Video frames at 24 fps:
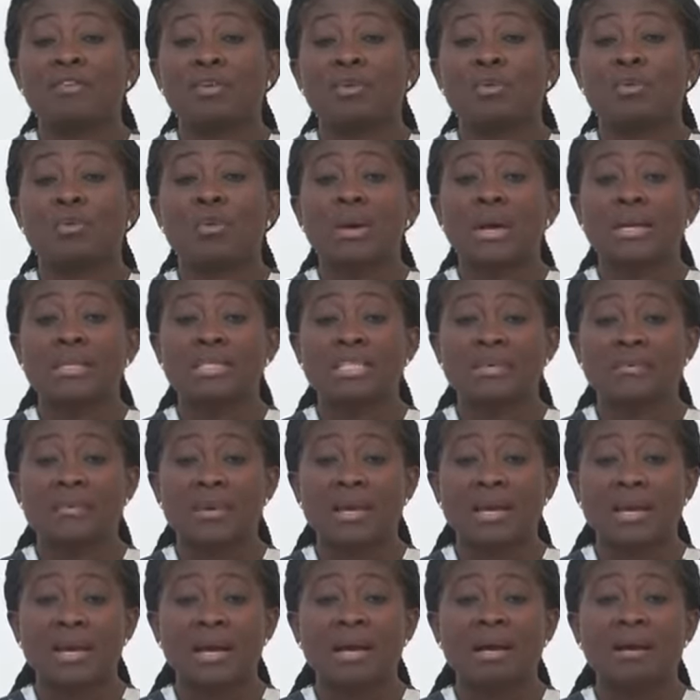you a
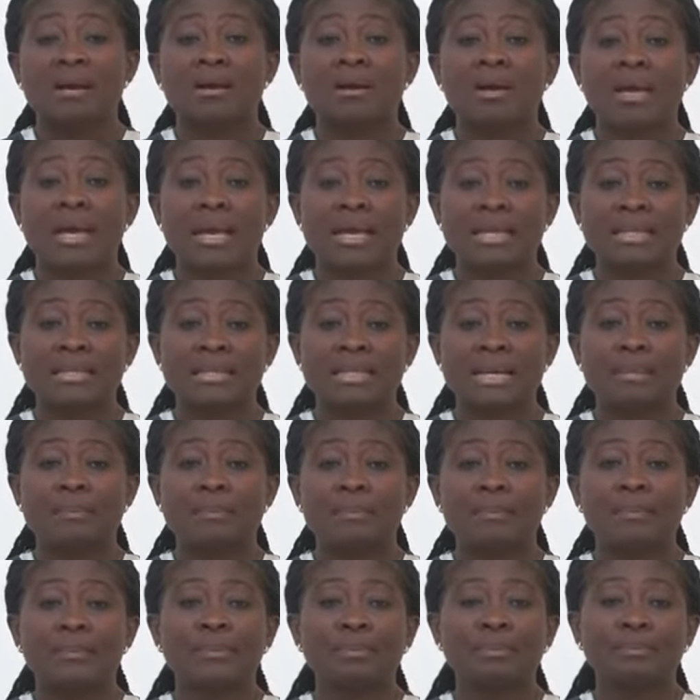typical
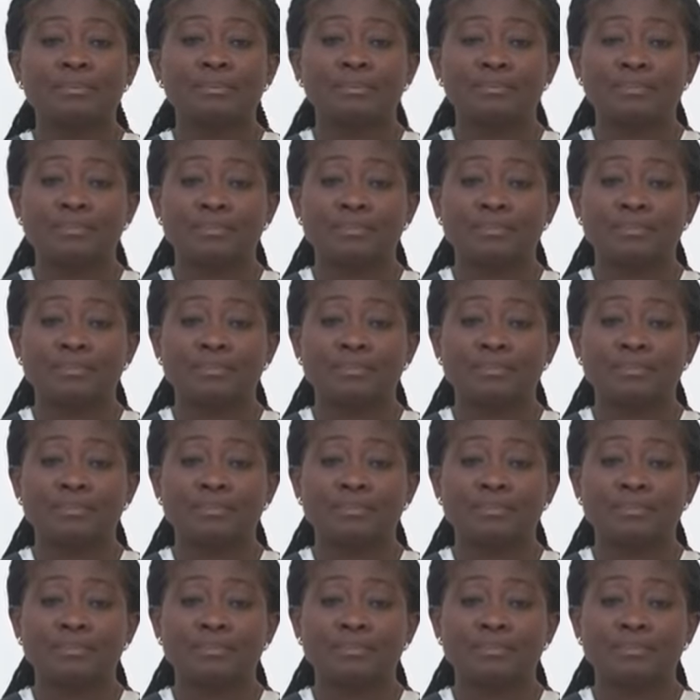example.